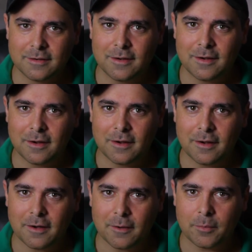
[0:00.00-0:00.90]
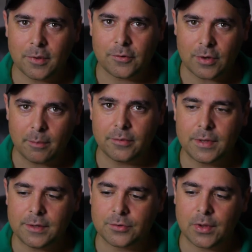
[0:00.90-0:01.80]
Um, some of
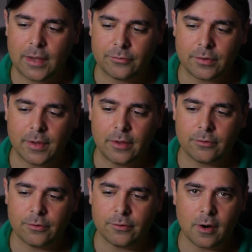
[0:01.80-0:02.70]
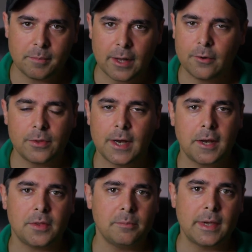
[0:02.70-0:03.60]
these classic lenses are better than
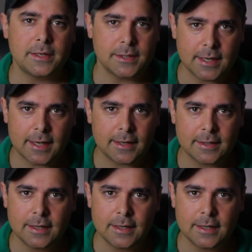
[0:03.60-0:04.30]
anything made today.